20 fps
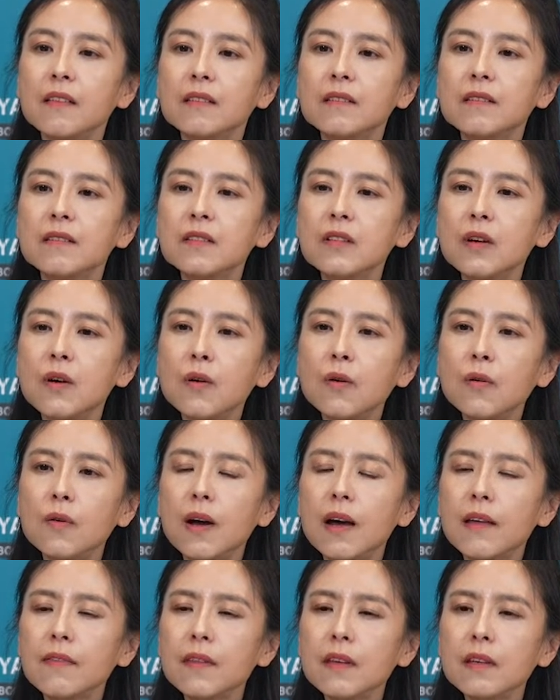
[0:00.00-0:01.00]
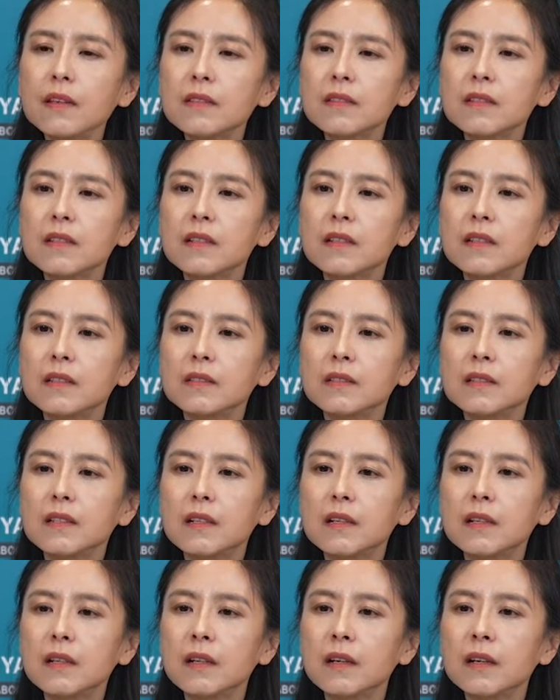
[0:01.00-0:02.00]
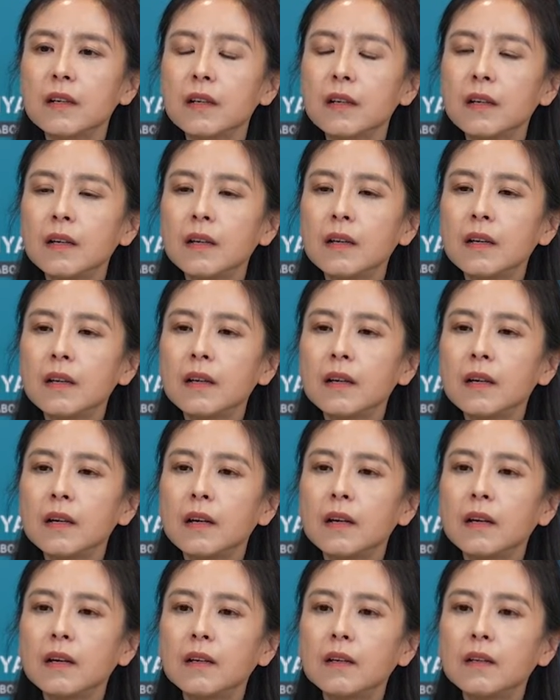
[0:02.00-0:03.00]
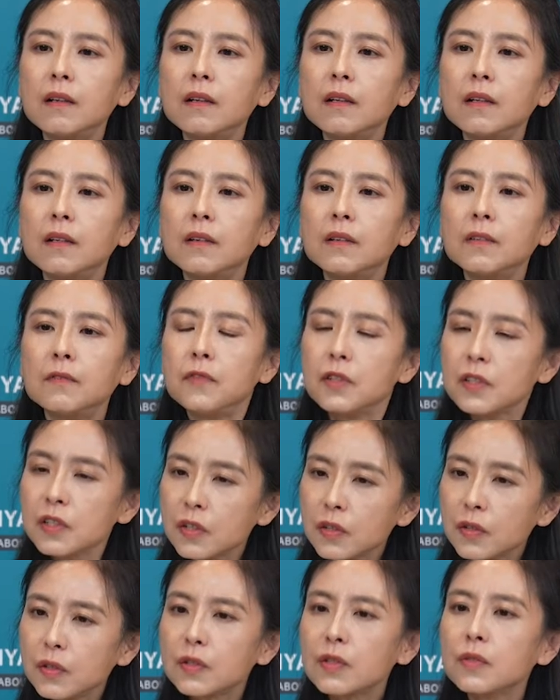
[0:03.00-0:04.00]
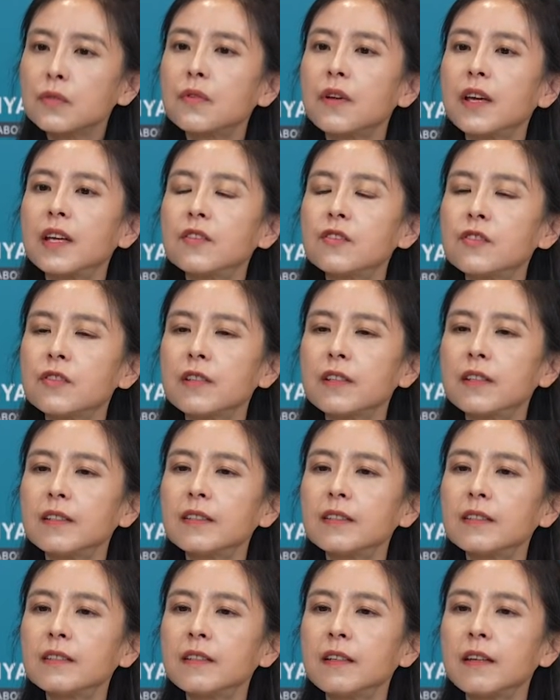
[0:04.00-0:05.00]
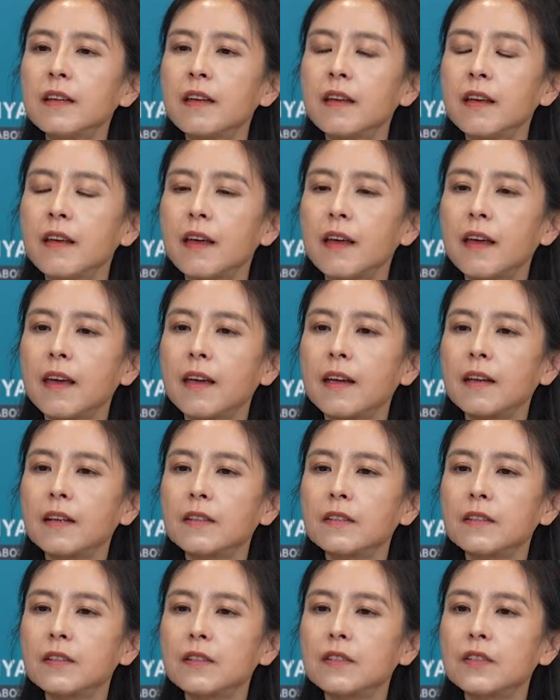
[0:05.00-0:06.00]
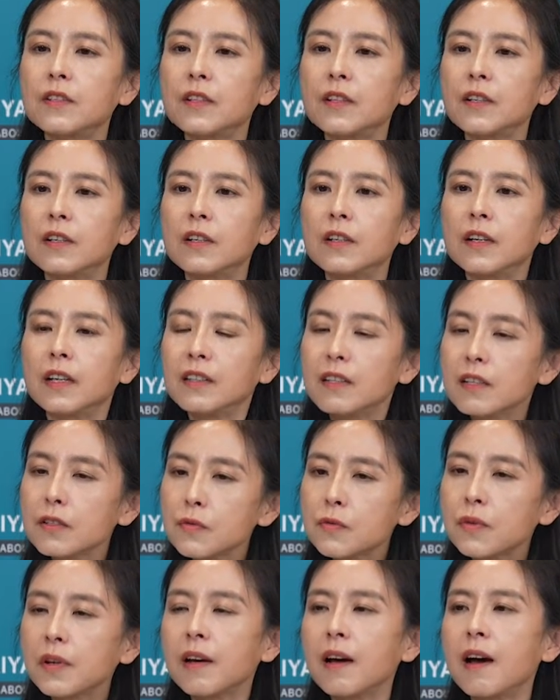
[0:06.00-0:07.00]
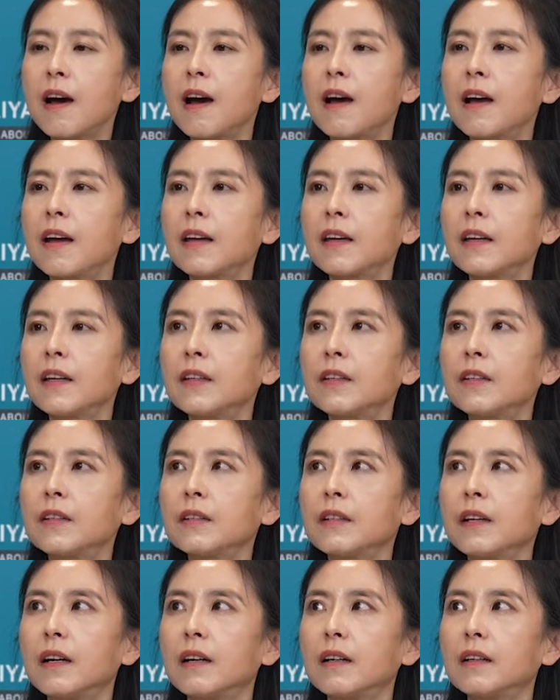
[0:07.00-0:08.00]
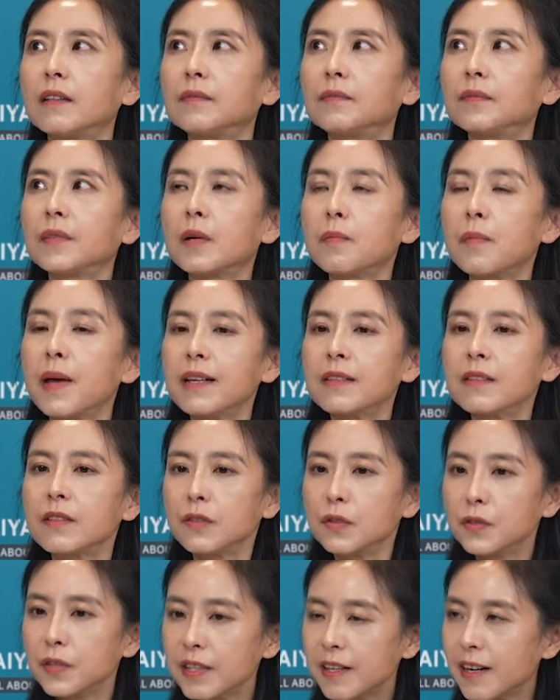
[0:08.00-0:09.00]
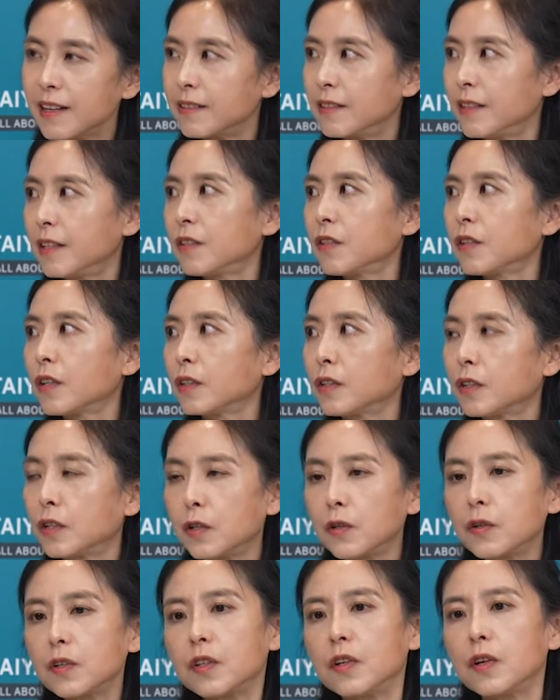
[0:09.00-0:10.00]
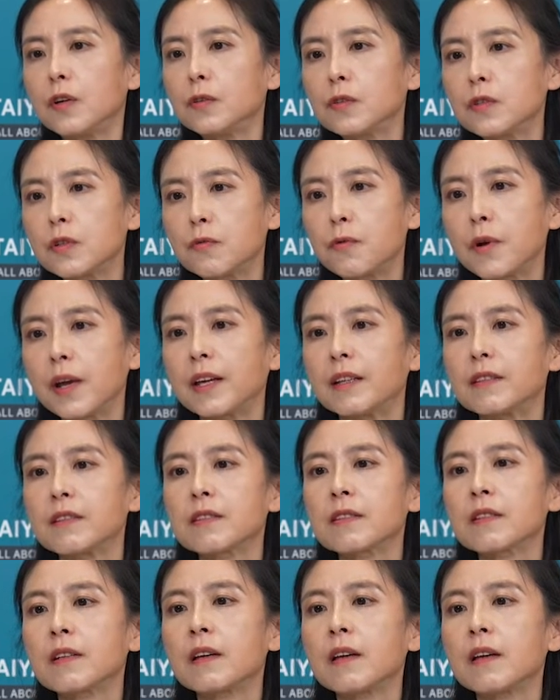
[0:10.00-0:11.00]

So I think the vertical integration and the industry high capacity utilization and good yield rates